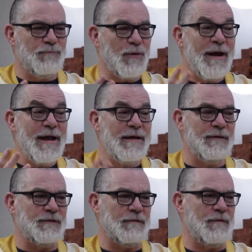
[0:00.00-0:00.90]

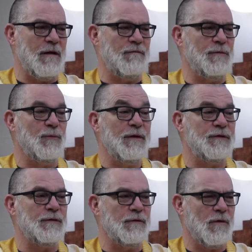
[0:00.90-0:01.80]
praise of the
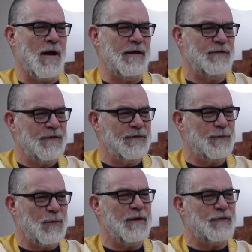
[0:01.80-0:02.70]
risen Christ. This
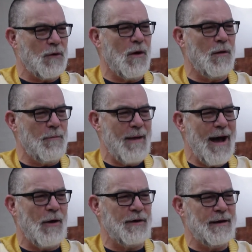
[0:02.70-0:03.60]
is what it's all
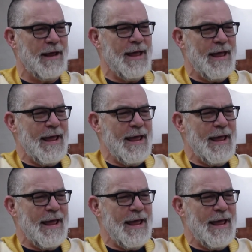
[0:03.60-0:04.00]
about.